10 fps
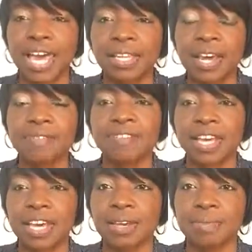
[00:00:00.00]
life's
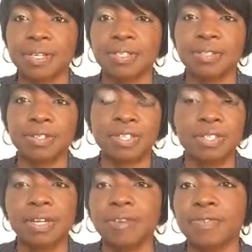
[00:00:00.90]
aim is to
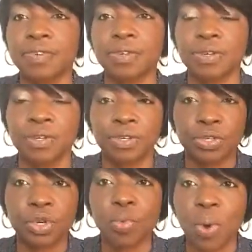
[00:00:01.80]
discover
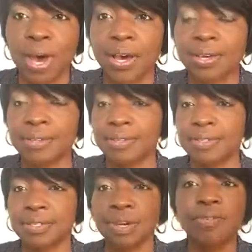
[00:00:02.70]
your why,
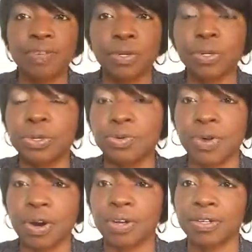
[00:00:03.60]
discover who you
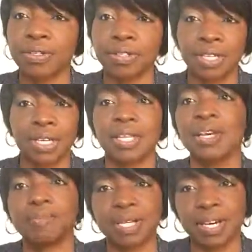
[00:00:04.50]
are, and
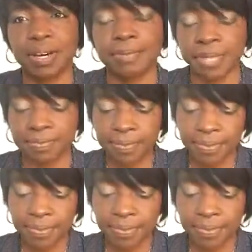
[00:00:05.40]
then become it.